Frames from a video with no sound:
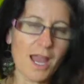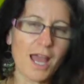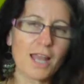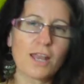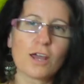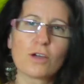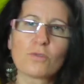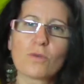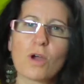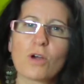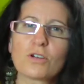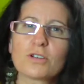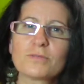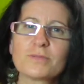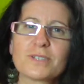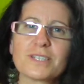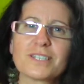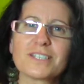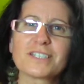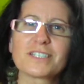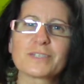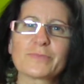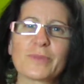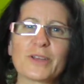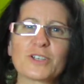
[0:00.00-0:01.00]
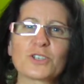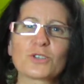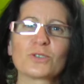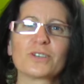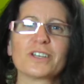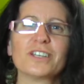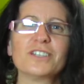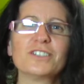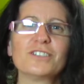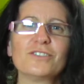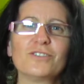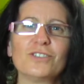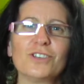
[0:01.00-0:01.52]
Hello, welcome to this special
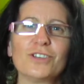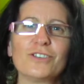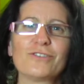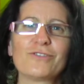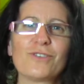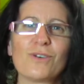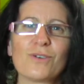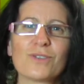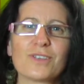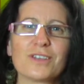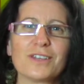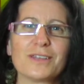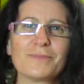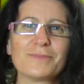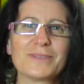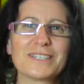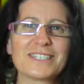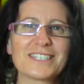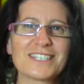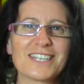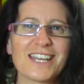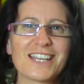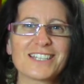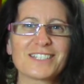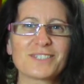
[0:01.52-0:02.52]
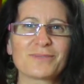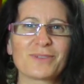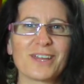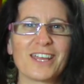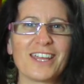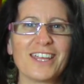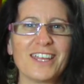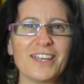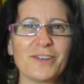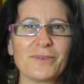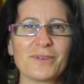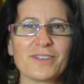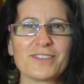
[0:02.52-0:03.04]
interview for the litmus test. We're
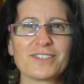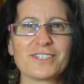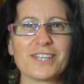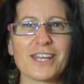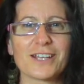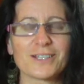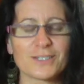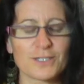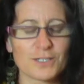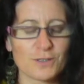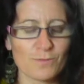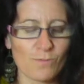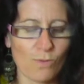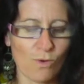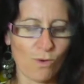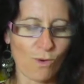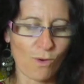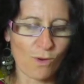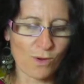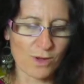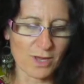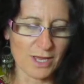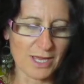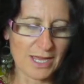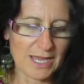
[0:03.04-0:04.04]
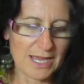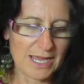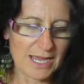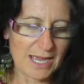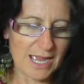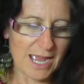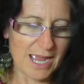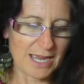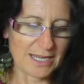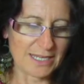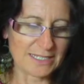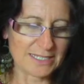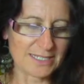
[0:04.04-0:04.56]
here with Dexter Moore,
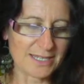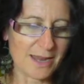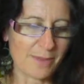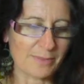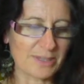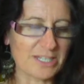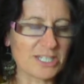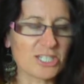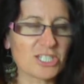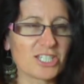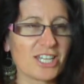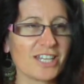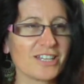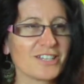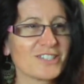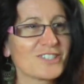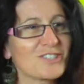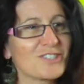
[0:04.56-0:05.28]
an established singer